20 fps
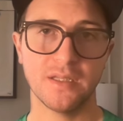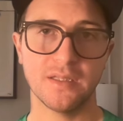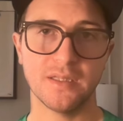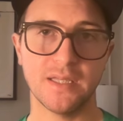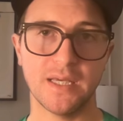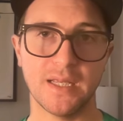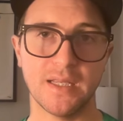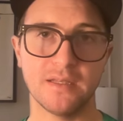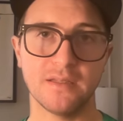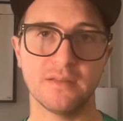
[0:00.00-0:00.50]

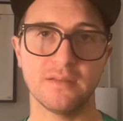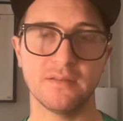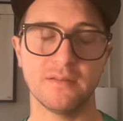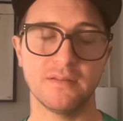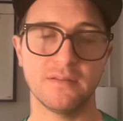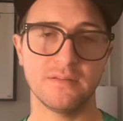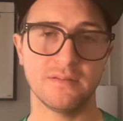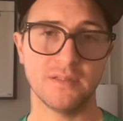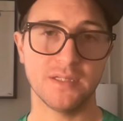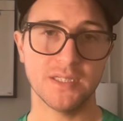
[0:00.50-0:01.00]
that
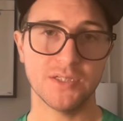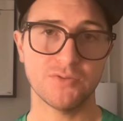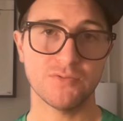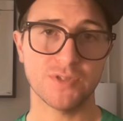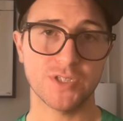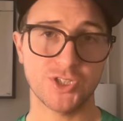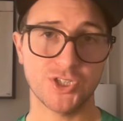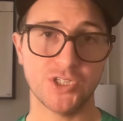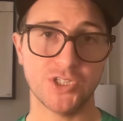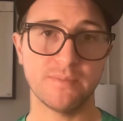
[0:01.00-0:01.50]
this
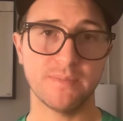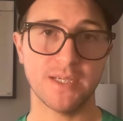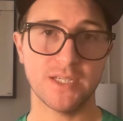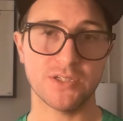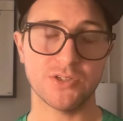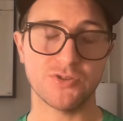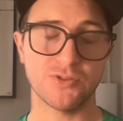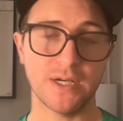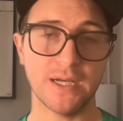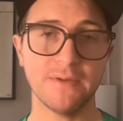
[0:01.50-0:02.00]
regime
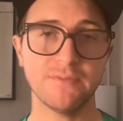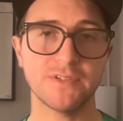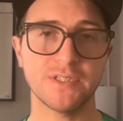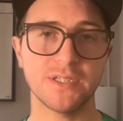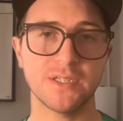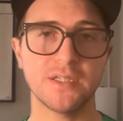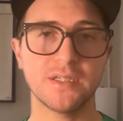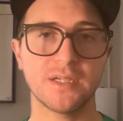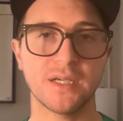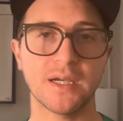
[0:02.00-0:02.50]
has
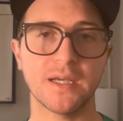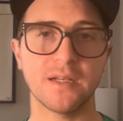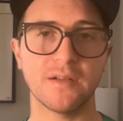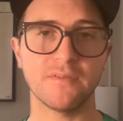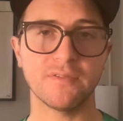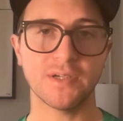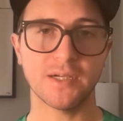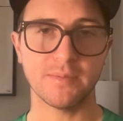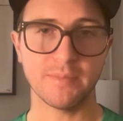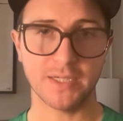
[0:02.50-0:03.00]
drafted kind
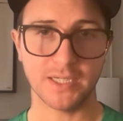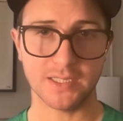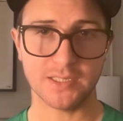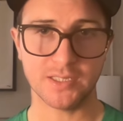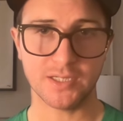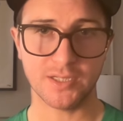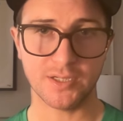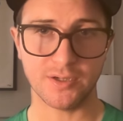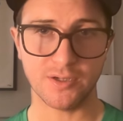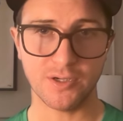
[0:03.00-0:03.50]
of coming
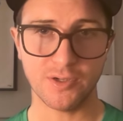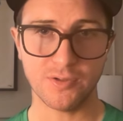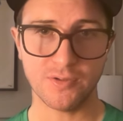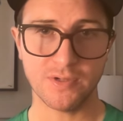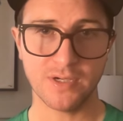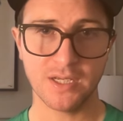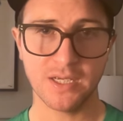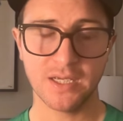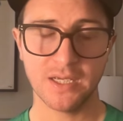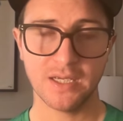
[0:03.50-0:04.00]
into their
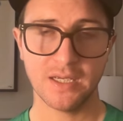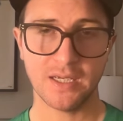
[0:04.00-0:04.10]
own